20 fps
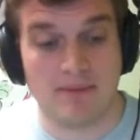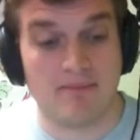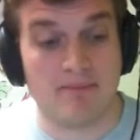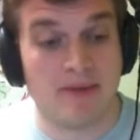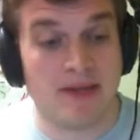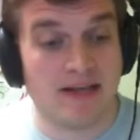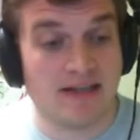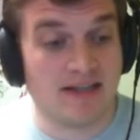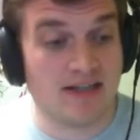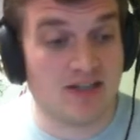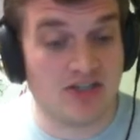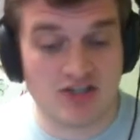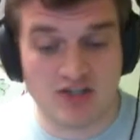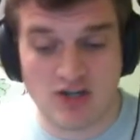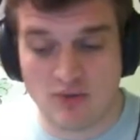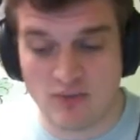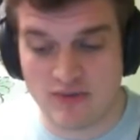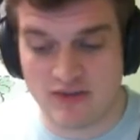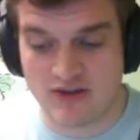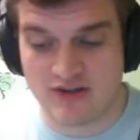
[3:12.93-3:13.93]
Let's
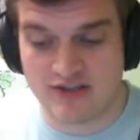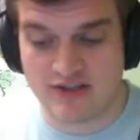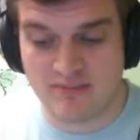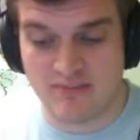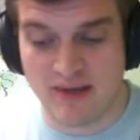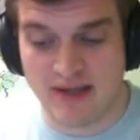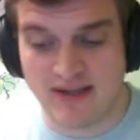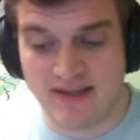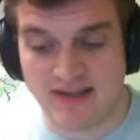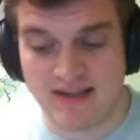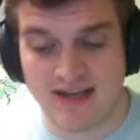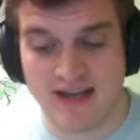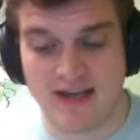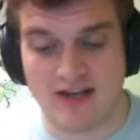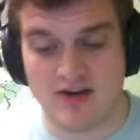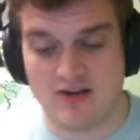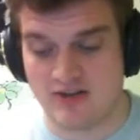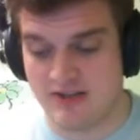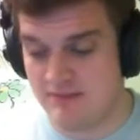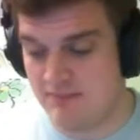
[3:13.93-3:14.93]
start with our spelling and
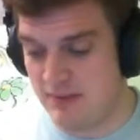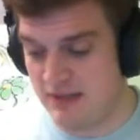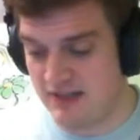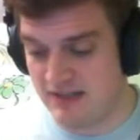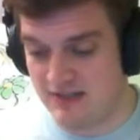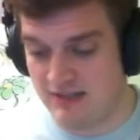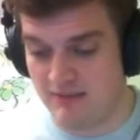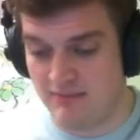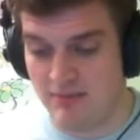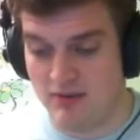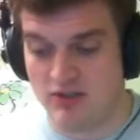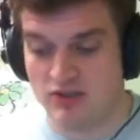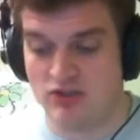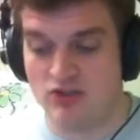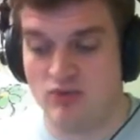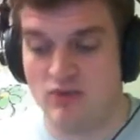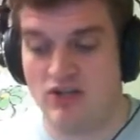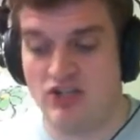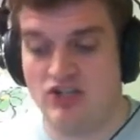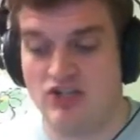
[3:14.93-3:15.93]
our spacing
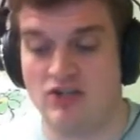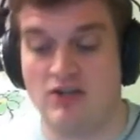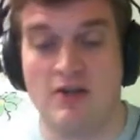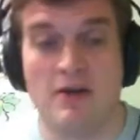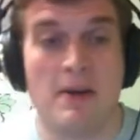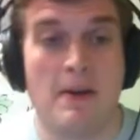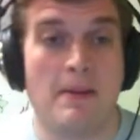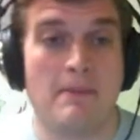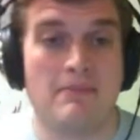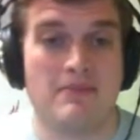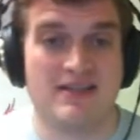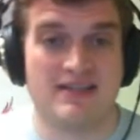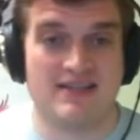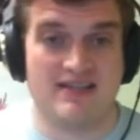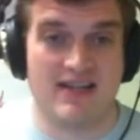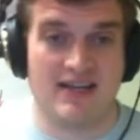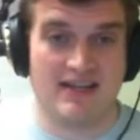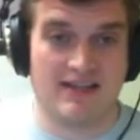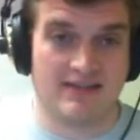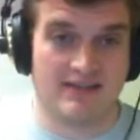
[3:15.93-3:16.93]
punctuation
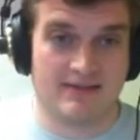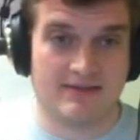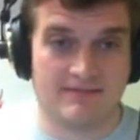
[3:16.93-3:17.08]
mistakes.